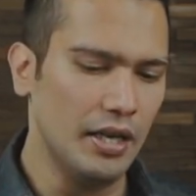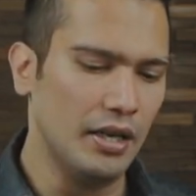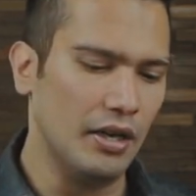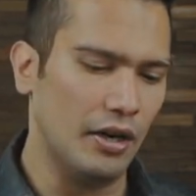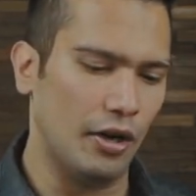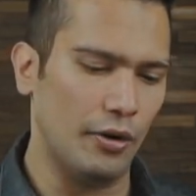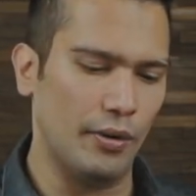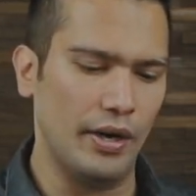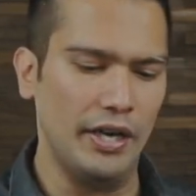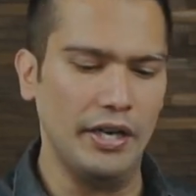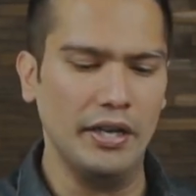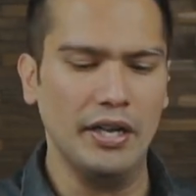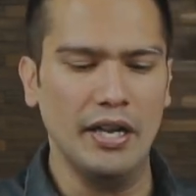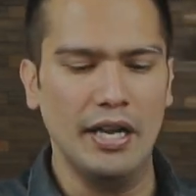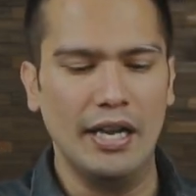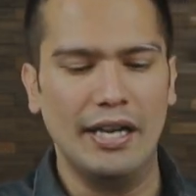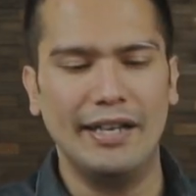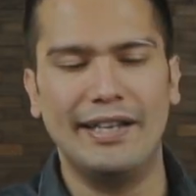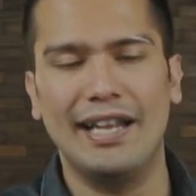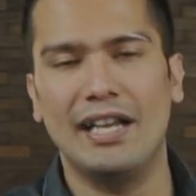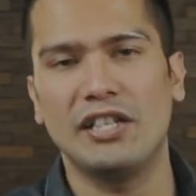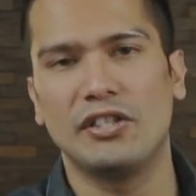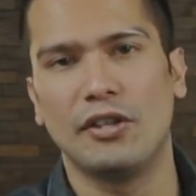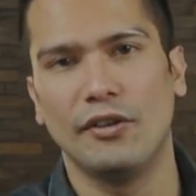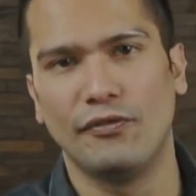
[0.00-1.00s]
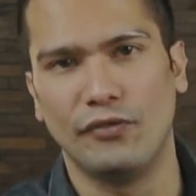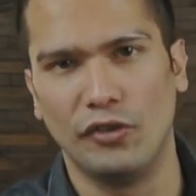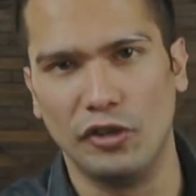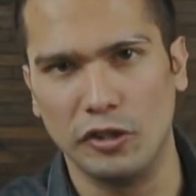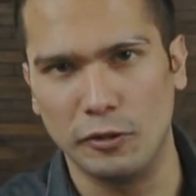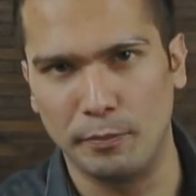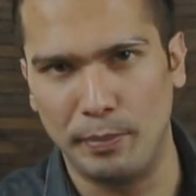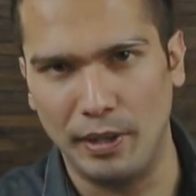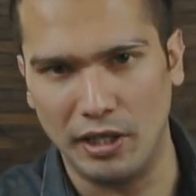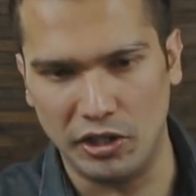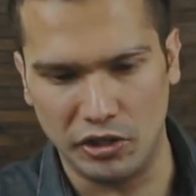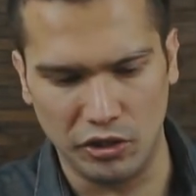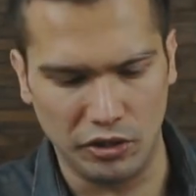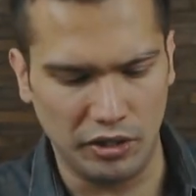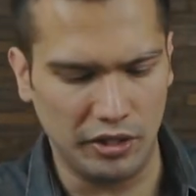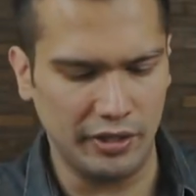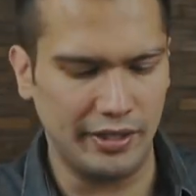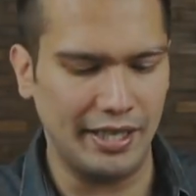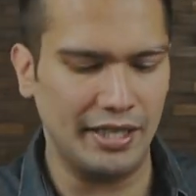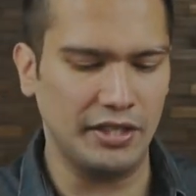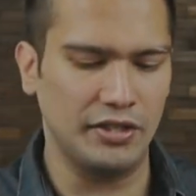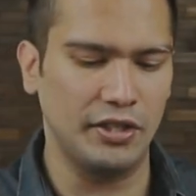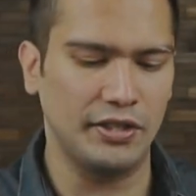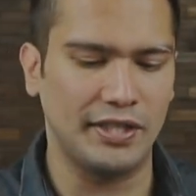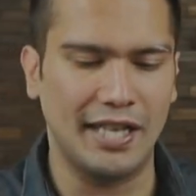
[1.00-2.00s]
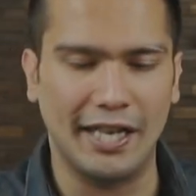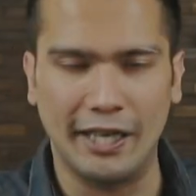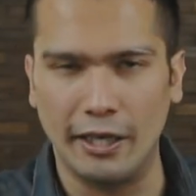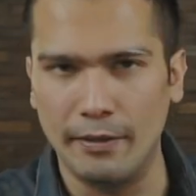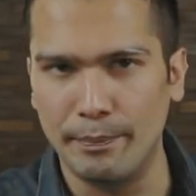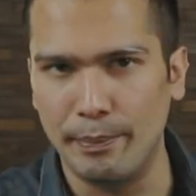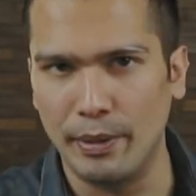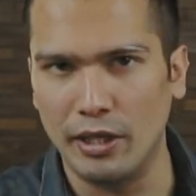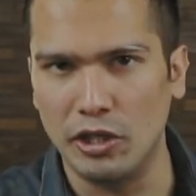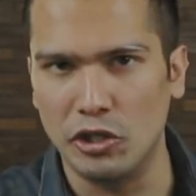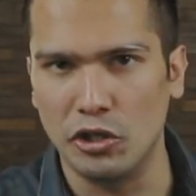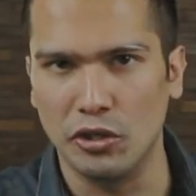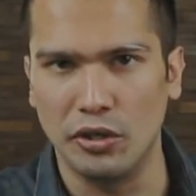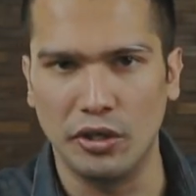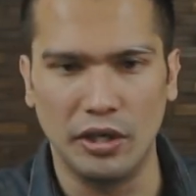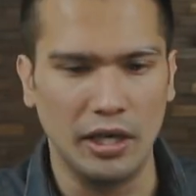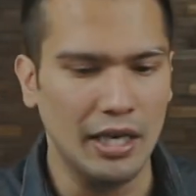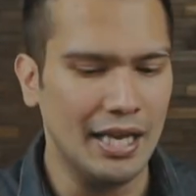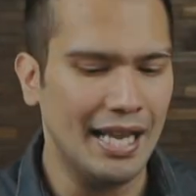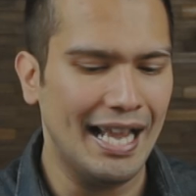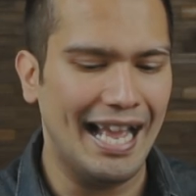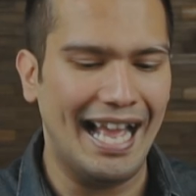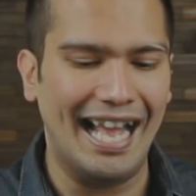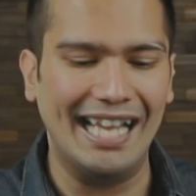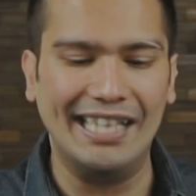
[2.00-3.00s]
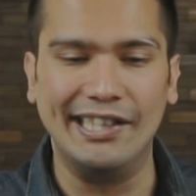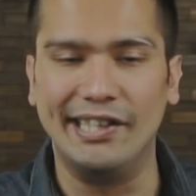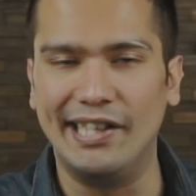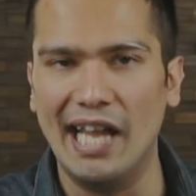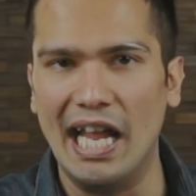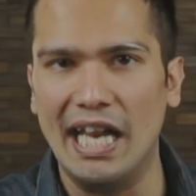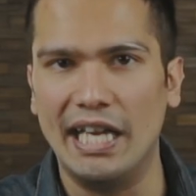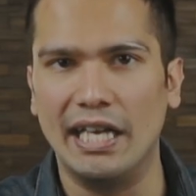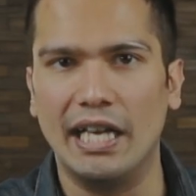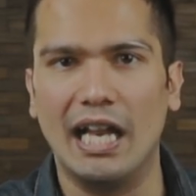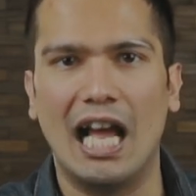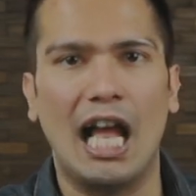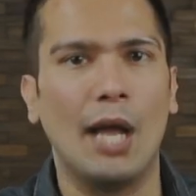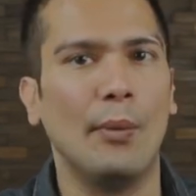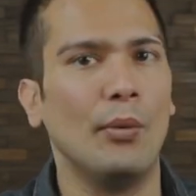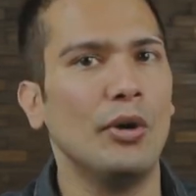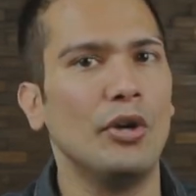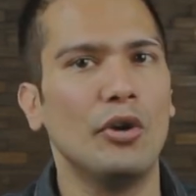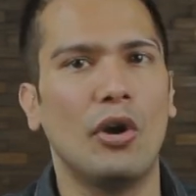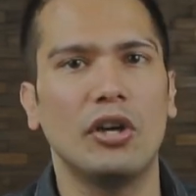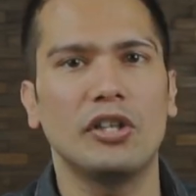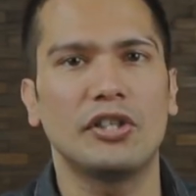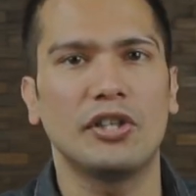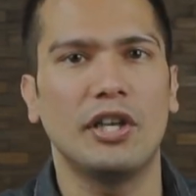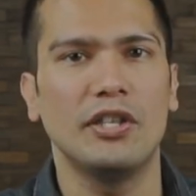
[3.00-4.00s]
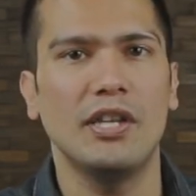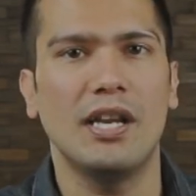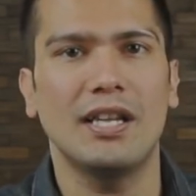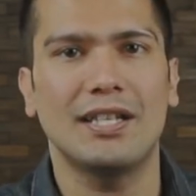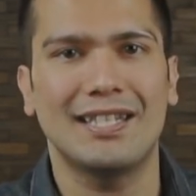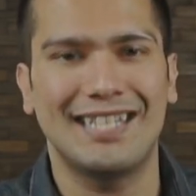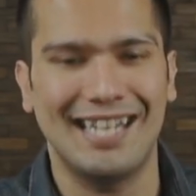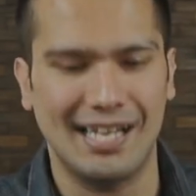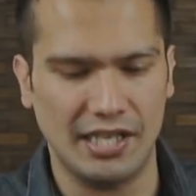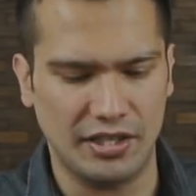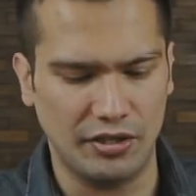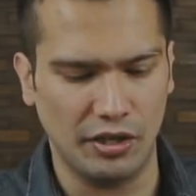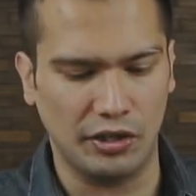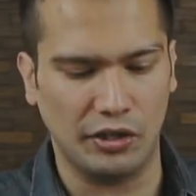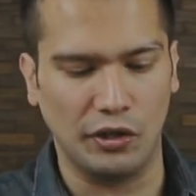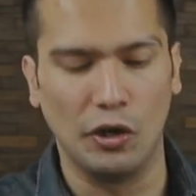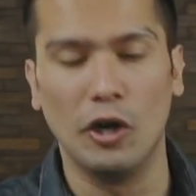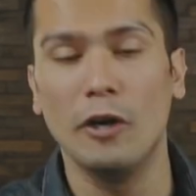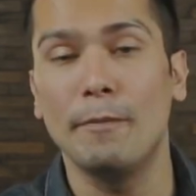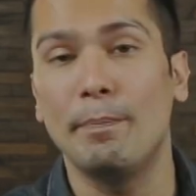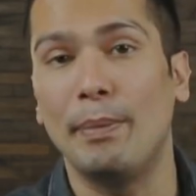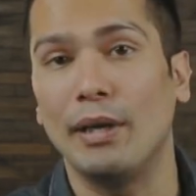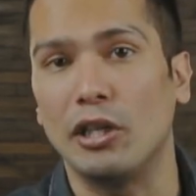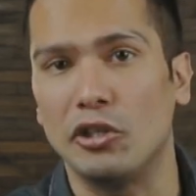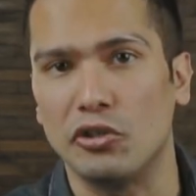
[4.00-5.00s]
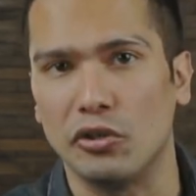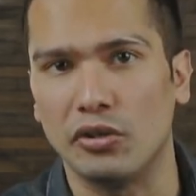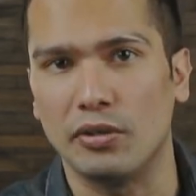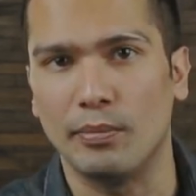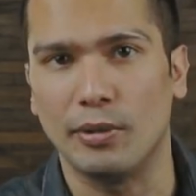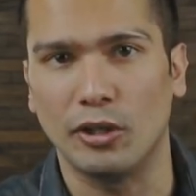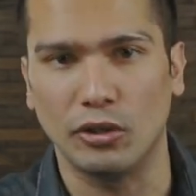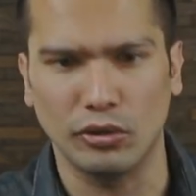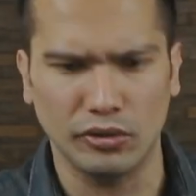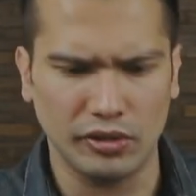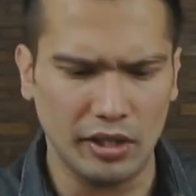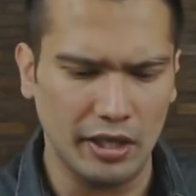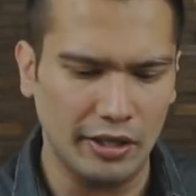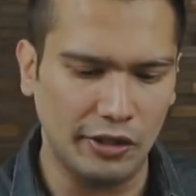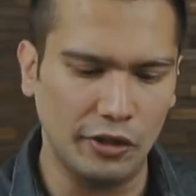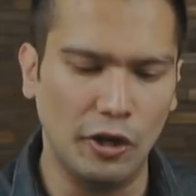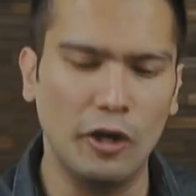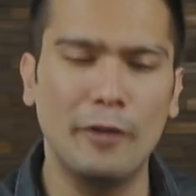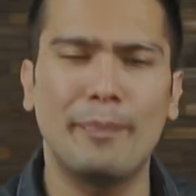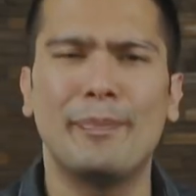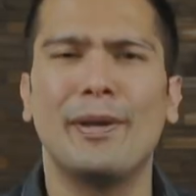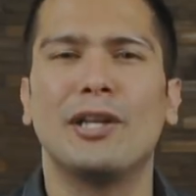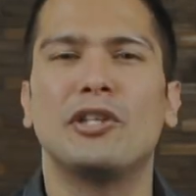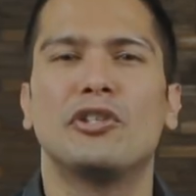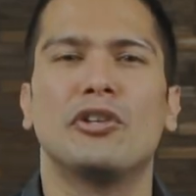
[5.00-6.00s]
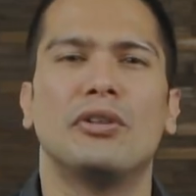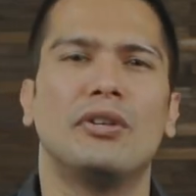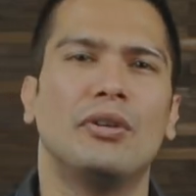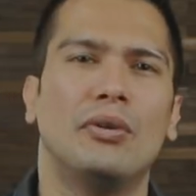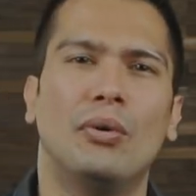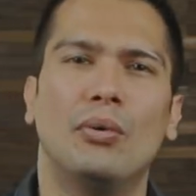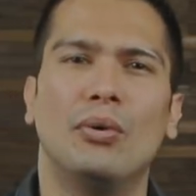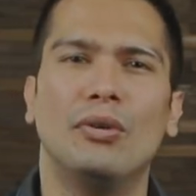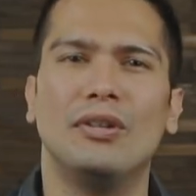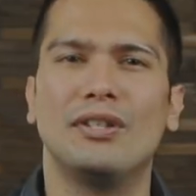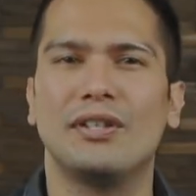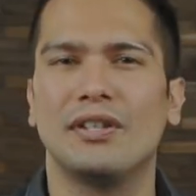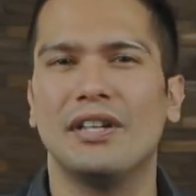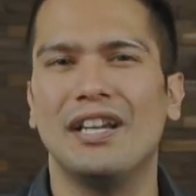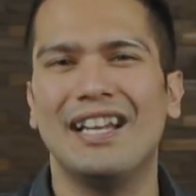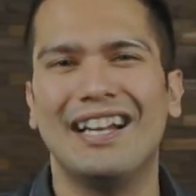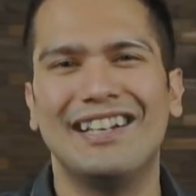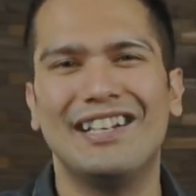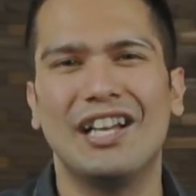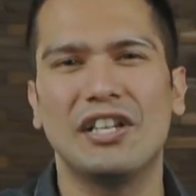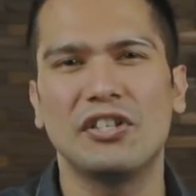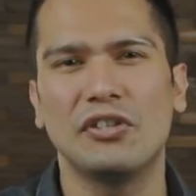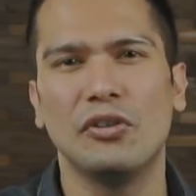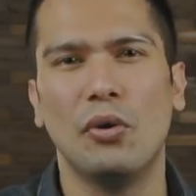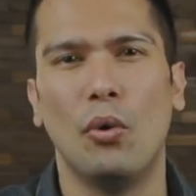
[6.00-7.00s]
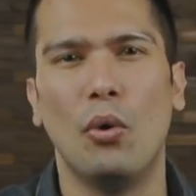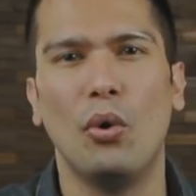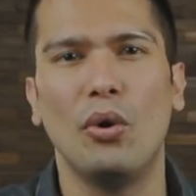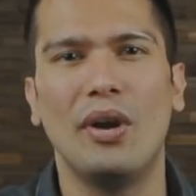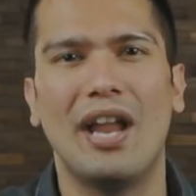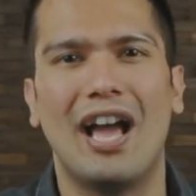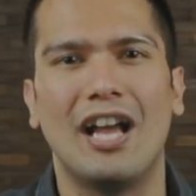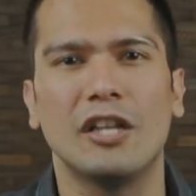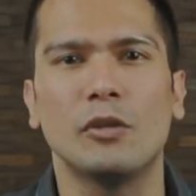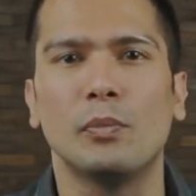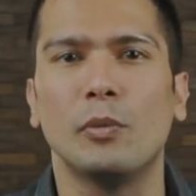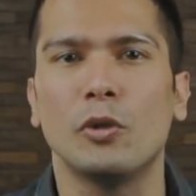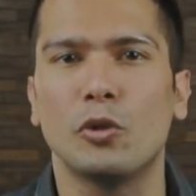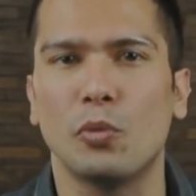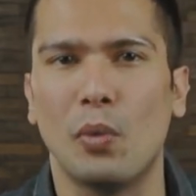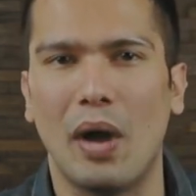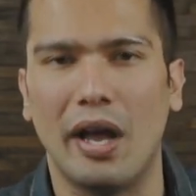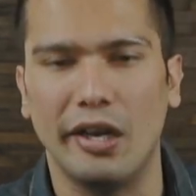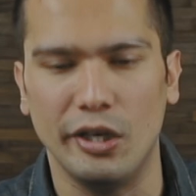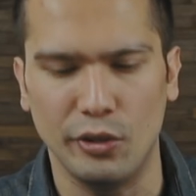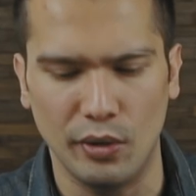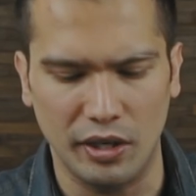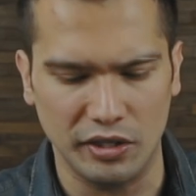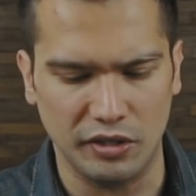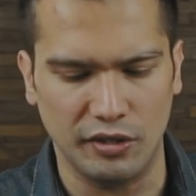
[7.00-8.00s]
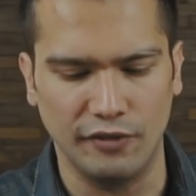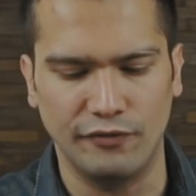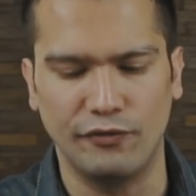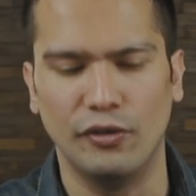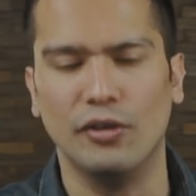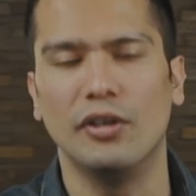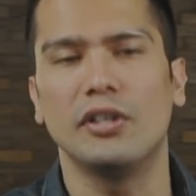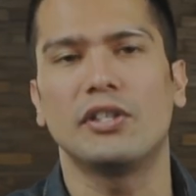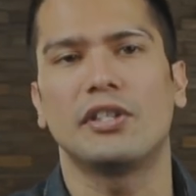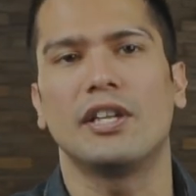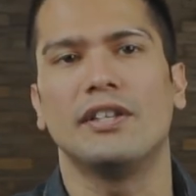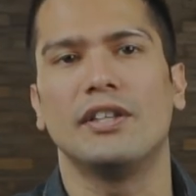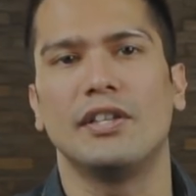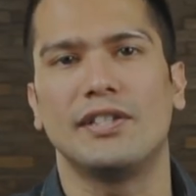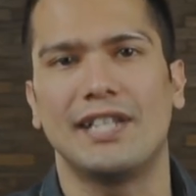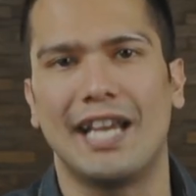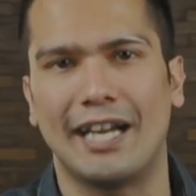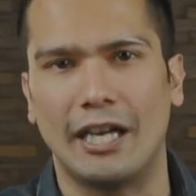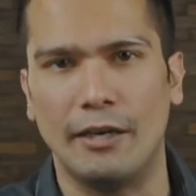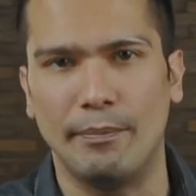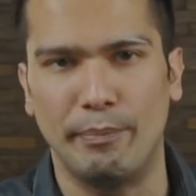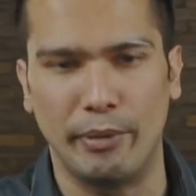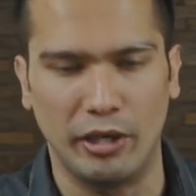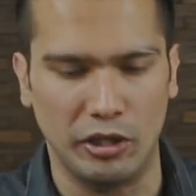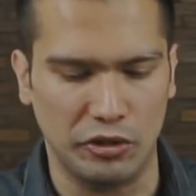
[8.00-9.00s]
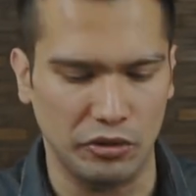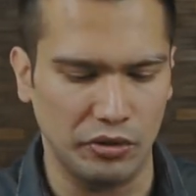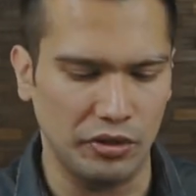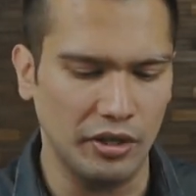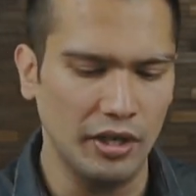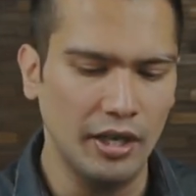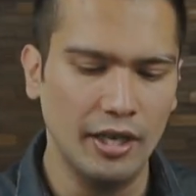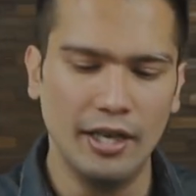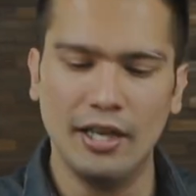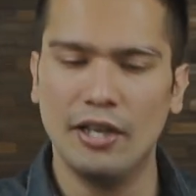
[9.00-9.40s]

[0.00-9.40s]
Alright? Test the first picture, test the second picture, and then I would not suggest test the third picture, because third picture doesn't hold as much value as the first and the second picture.